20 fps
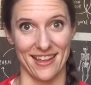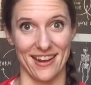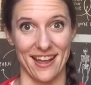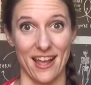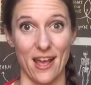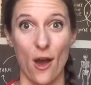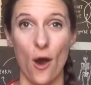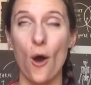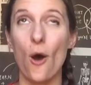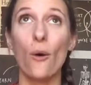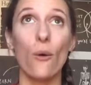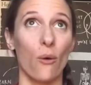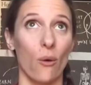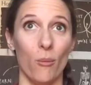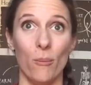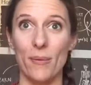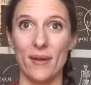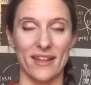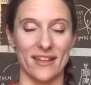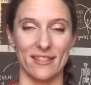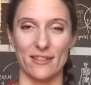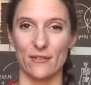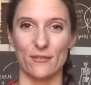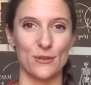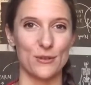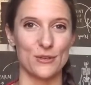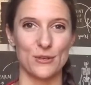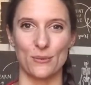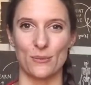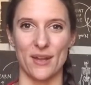and I hope in the
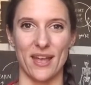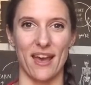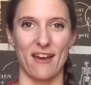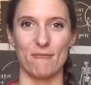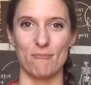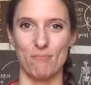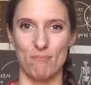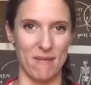future we have